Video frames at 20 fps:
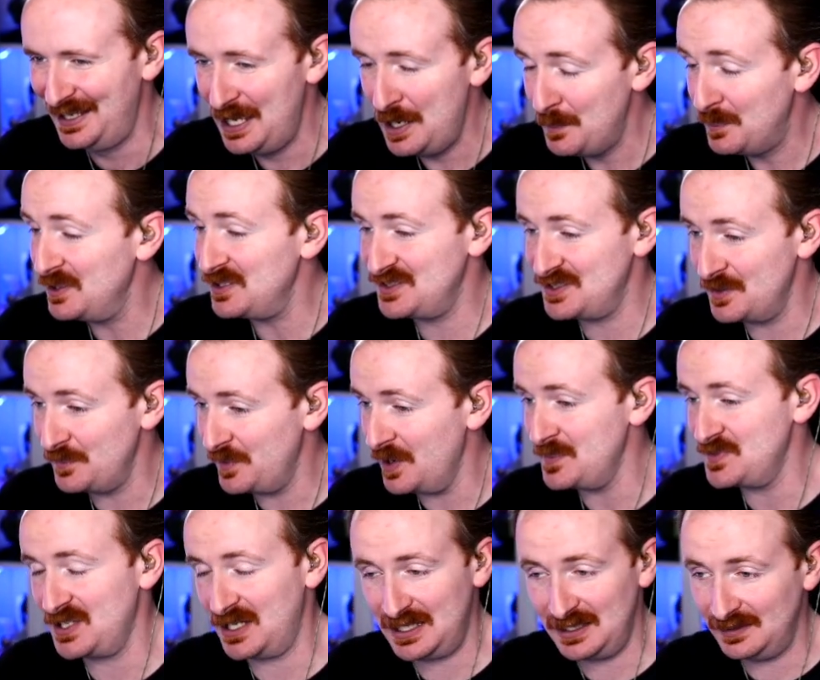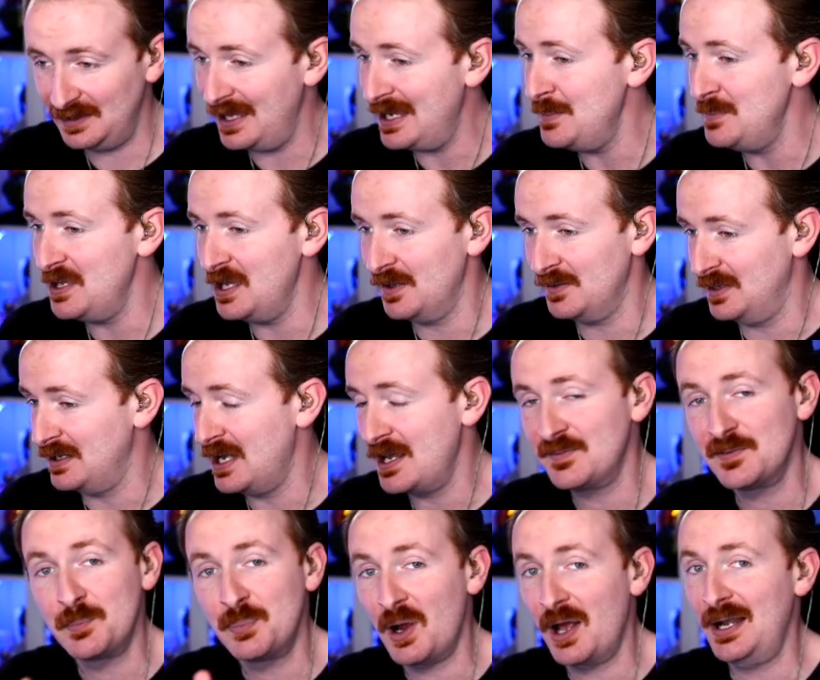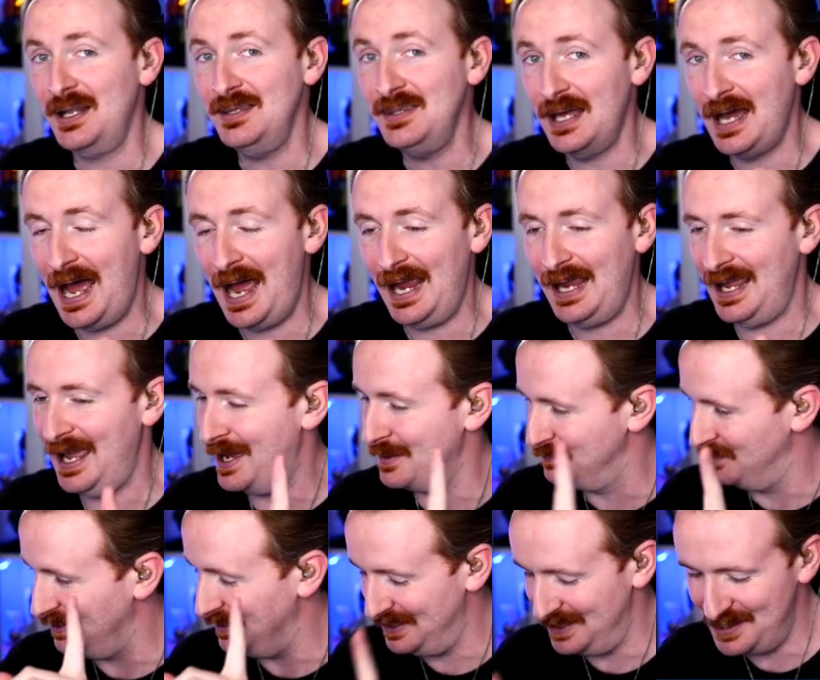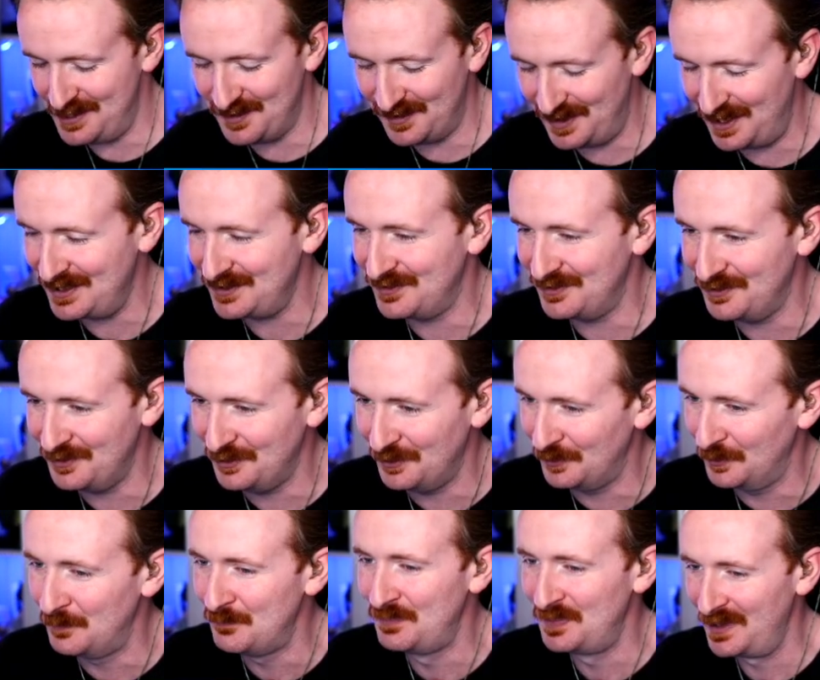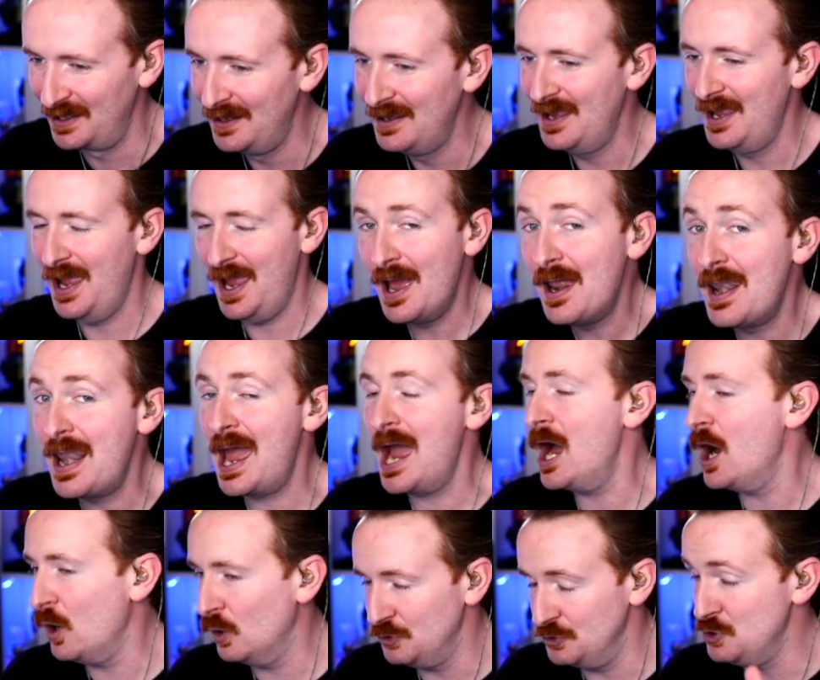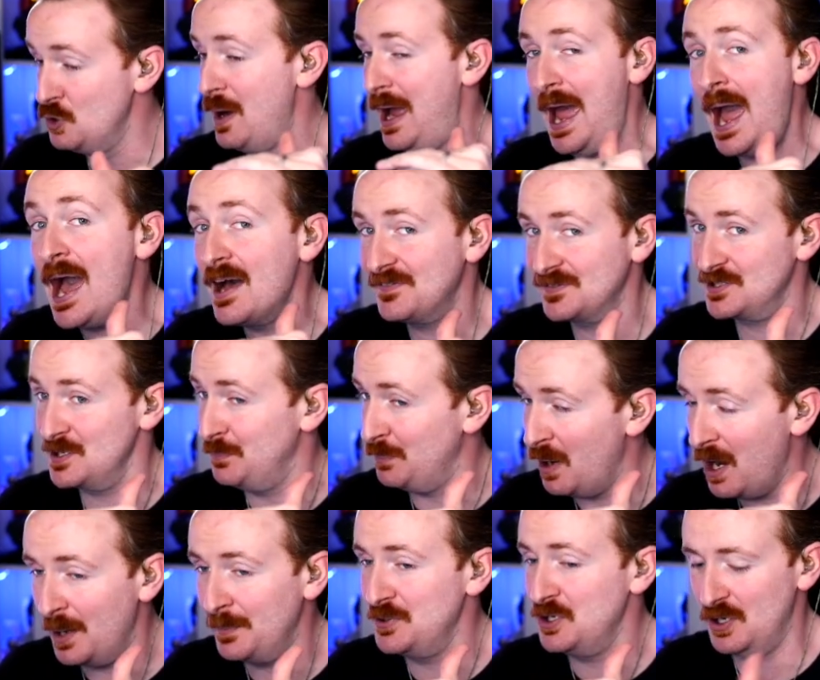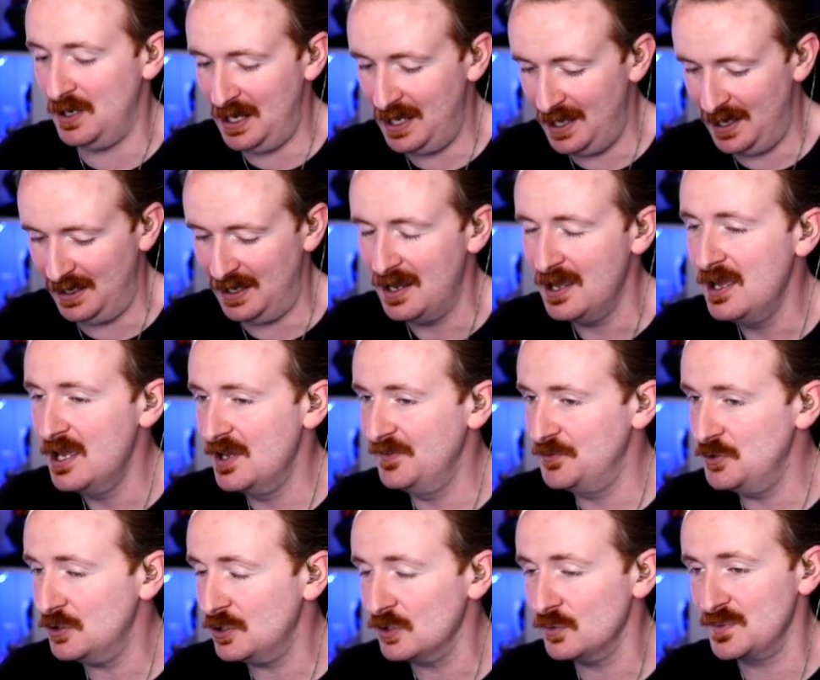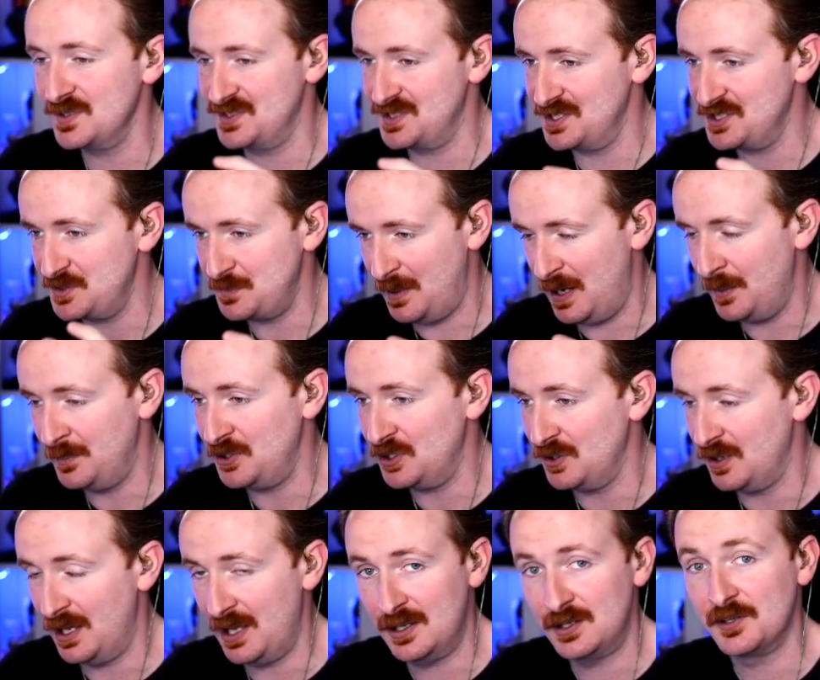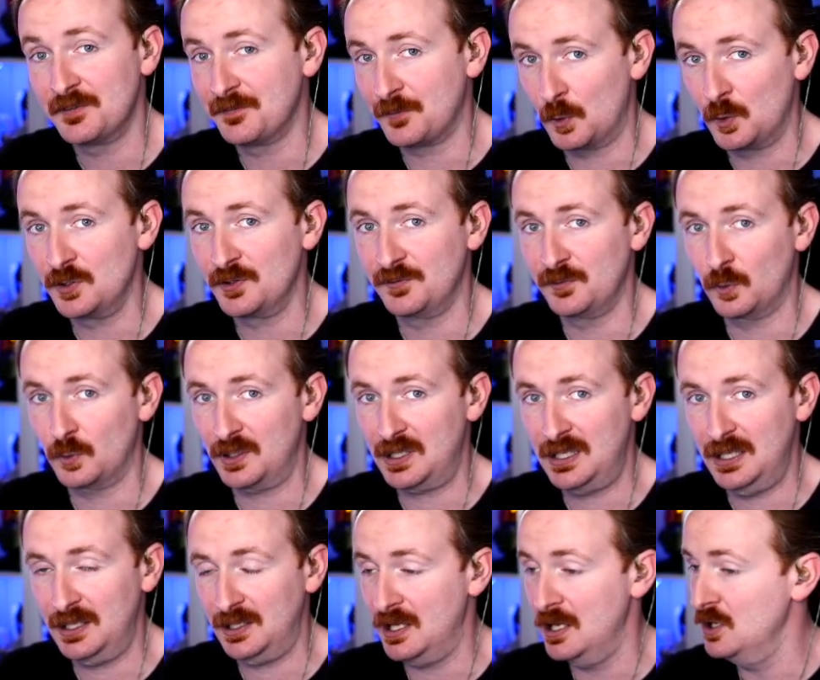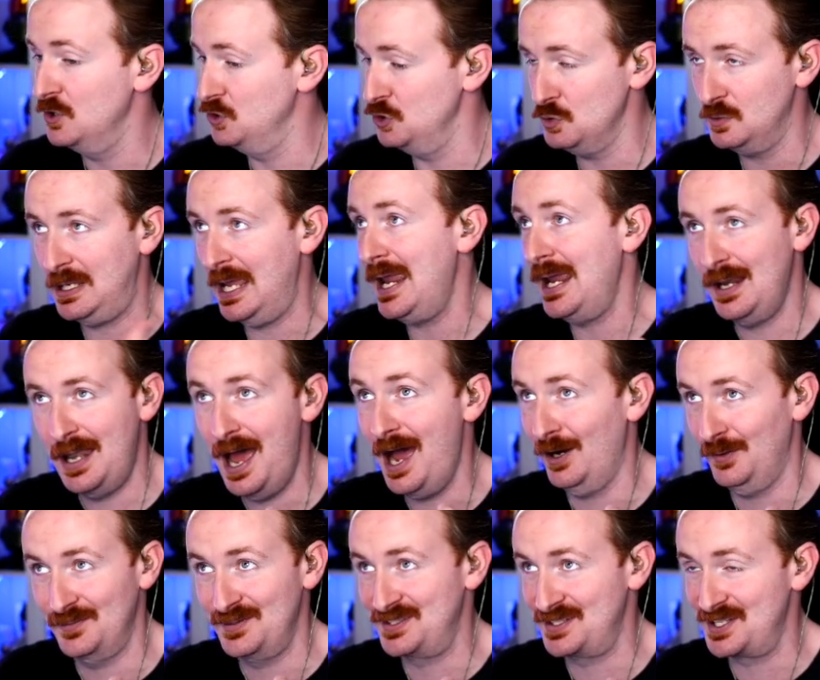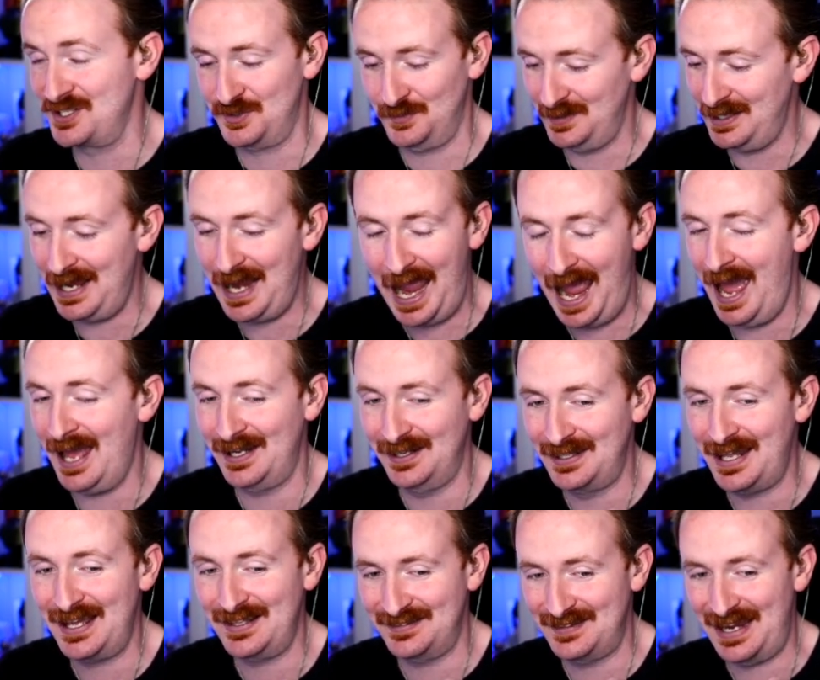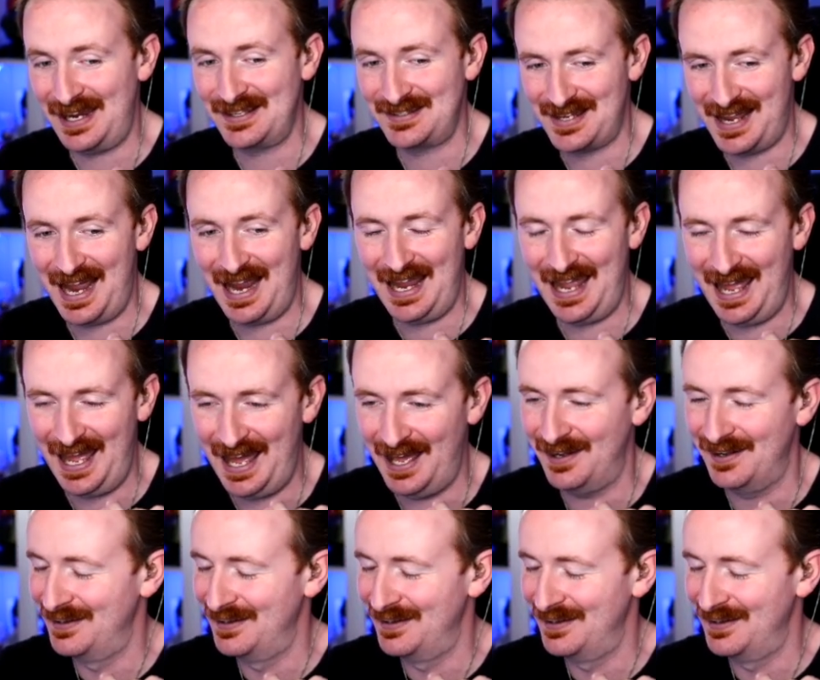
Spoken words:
but sometimes, like in Lamia, they never brought in the hi-hat, but here they do. And now you have to bob your head. If you can resist bobbing your head to 4 on the floor kick, you cannot resist when they add in that dance hi-hat.